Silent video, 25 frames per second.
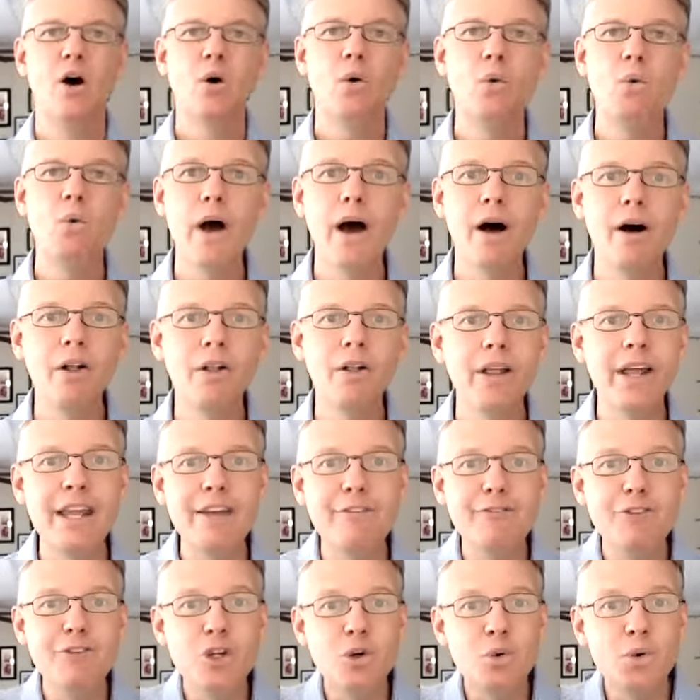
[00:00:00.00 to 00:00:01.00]
"Well,
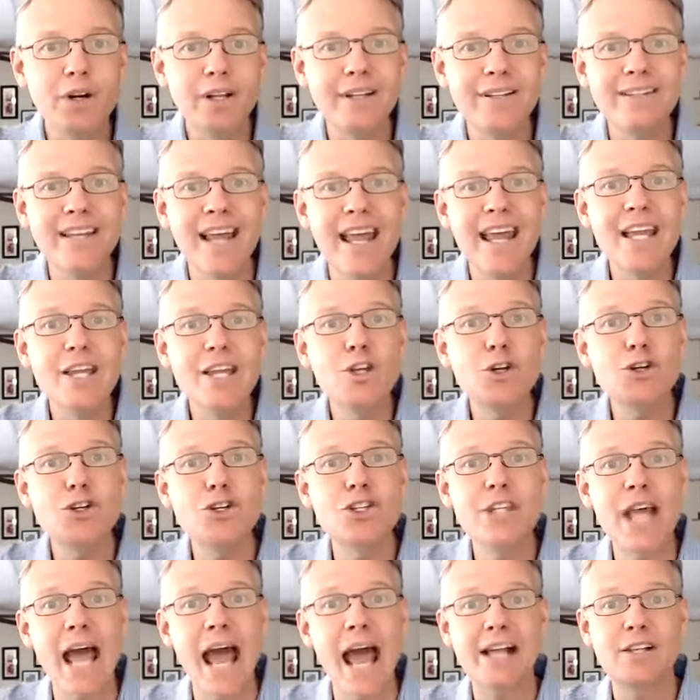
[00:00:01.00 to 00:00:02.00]
if you were to take your
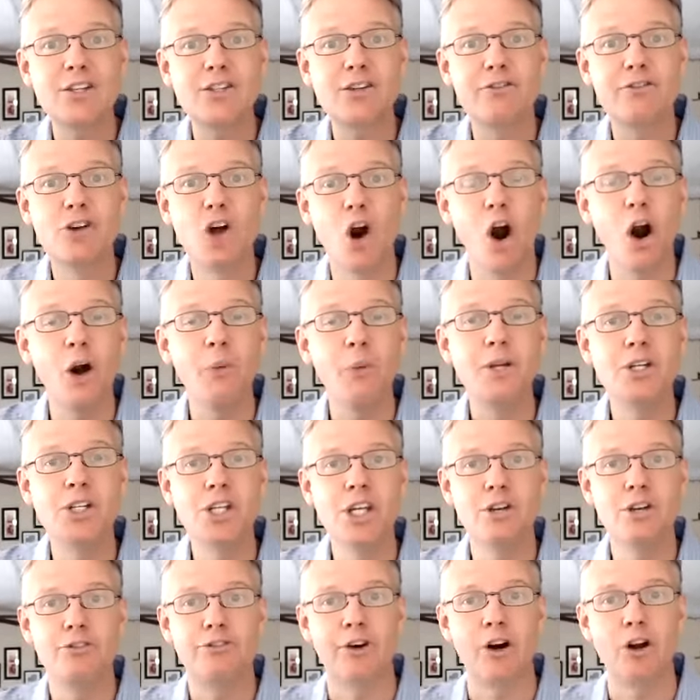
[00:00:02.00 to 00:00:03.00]
stacks of garbage
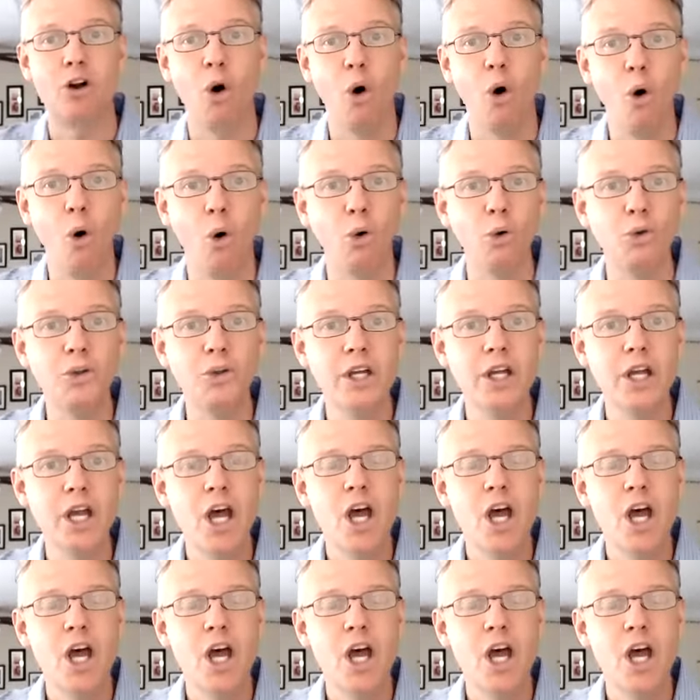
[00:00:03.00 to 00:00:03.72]
in for gold,